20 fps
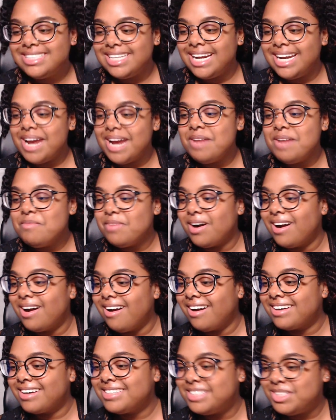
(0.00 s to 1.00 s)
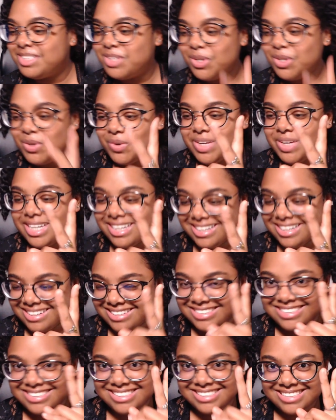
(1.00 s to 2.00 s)
Today marks two
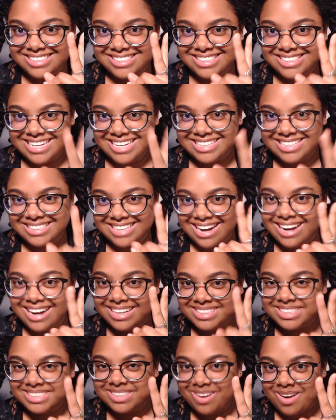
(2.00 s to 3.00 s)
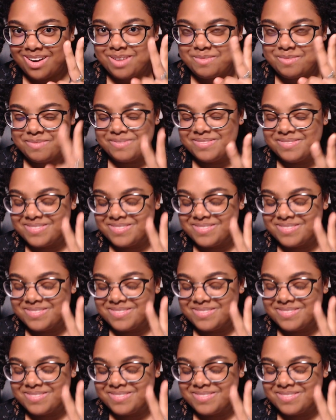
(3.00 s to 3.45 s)
years since I started,